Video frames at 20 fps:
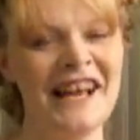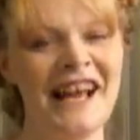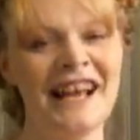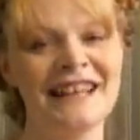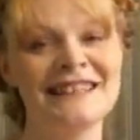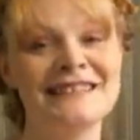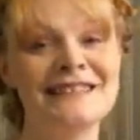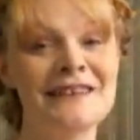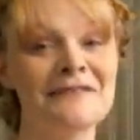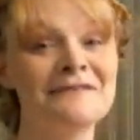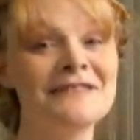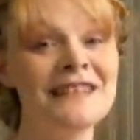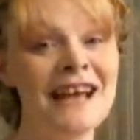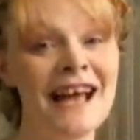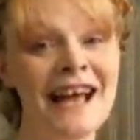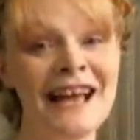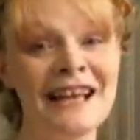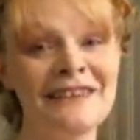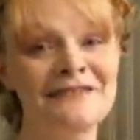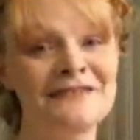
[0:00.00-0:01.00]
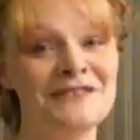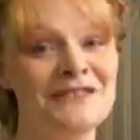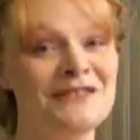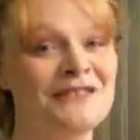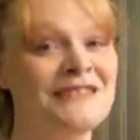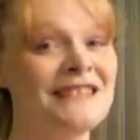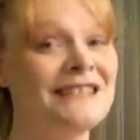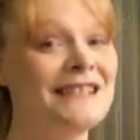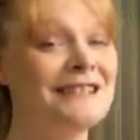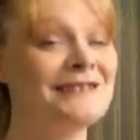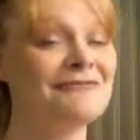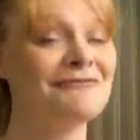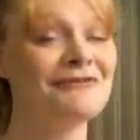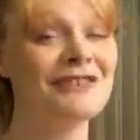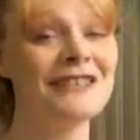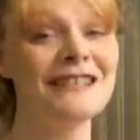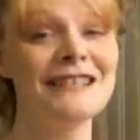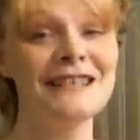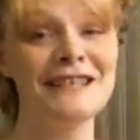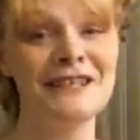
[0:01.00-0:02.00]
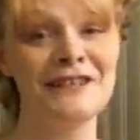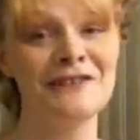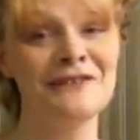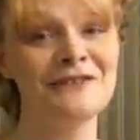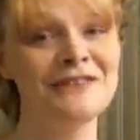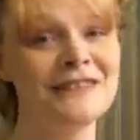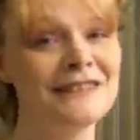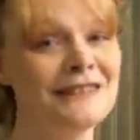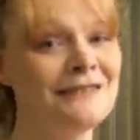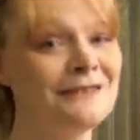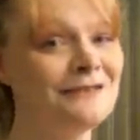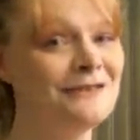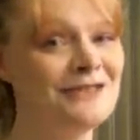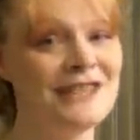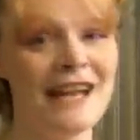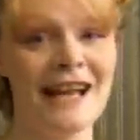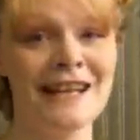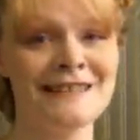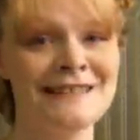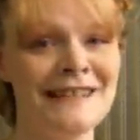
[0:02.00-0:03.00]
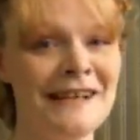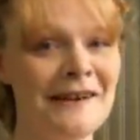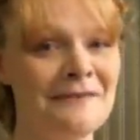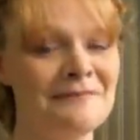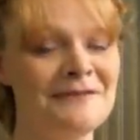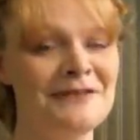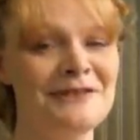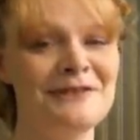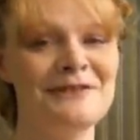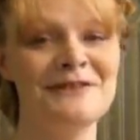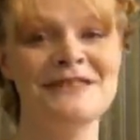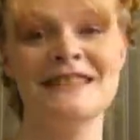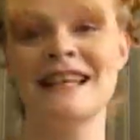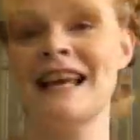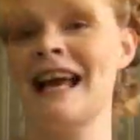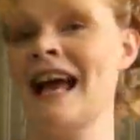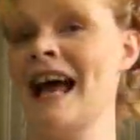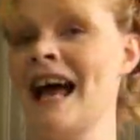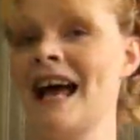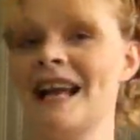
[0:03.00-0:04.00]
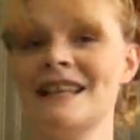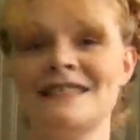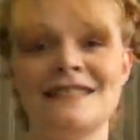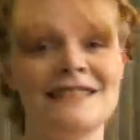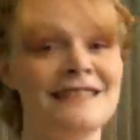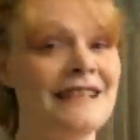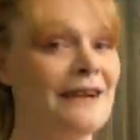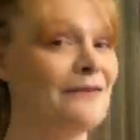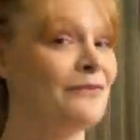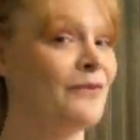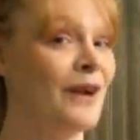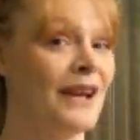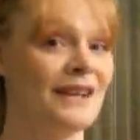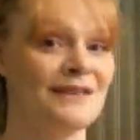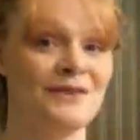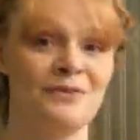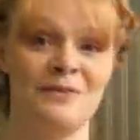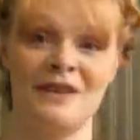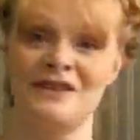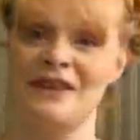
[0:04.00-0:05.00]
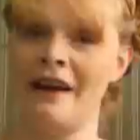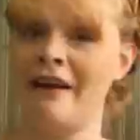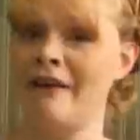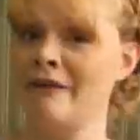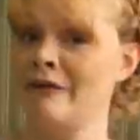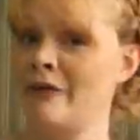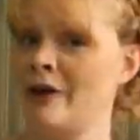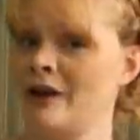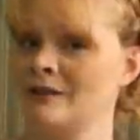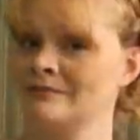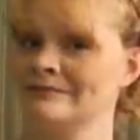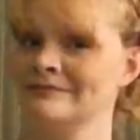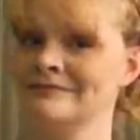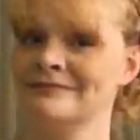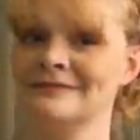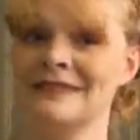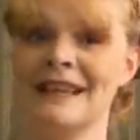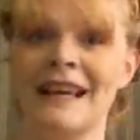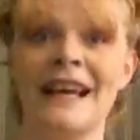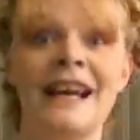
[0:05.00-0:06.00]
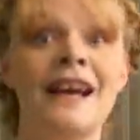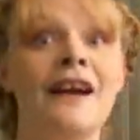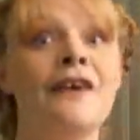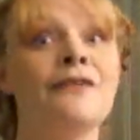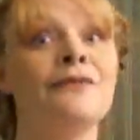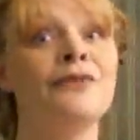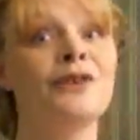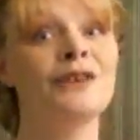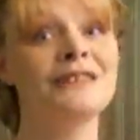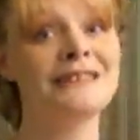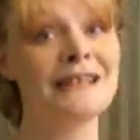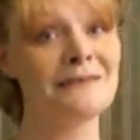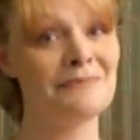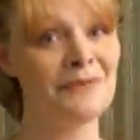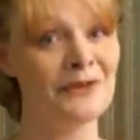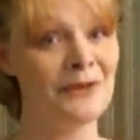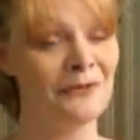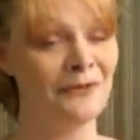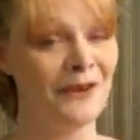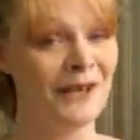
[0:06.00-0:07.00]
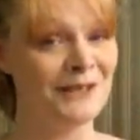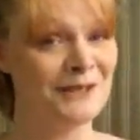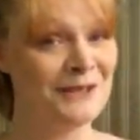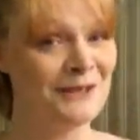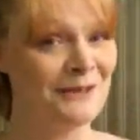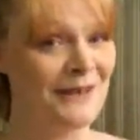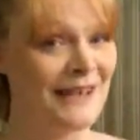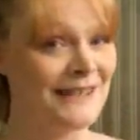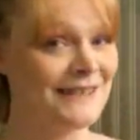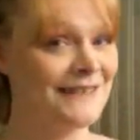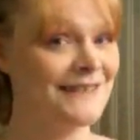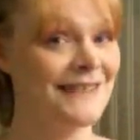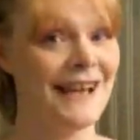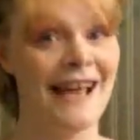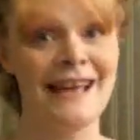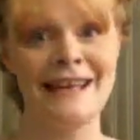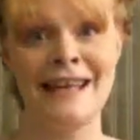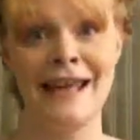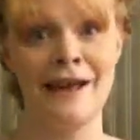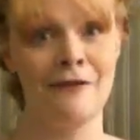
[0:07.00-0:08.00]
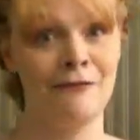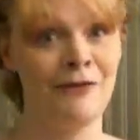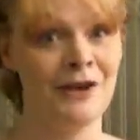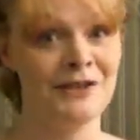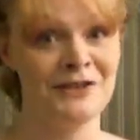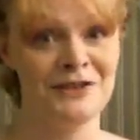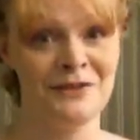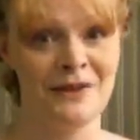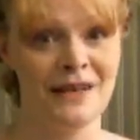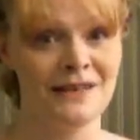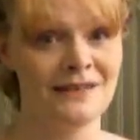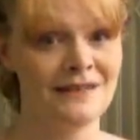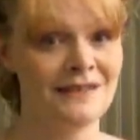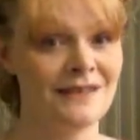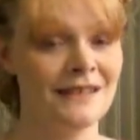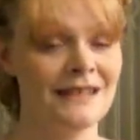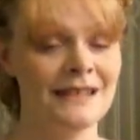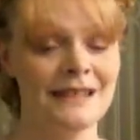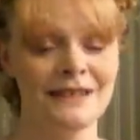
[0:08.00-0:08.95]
And sometimes you see these really cute little jazzy updos, I just have way too much hair for them. For example, the French twist. I can't French twist.